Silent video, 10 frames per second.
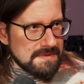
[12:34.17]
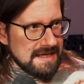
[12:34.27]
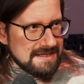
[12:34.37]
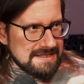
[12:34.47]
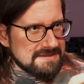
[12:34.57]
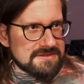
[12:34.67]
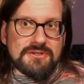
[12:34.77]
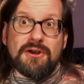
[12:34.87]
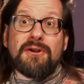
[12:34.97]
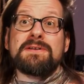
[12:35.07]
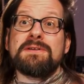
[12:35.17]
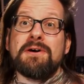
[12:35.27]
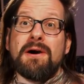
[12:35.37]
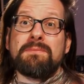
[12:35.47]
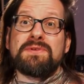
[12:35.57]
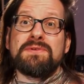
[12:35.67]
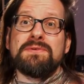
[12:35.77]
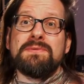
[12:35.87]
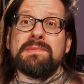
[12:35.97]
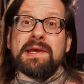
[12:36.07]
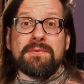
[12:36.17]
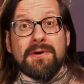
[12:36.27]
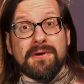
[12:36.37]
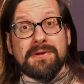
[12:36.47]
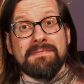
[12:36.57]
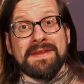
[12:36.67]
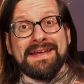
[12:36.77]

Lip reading: at least turned a knob to make work.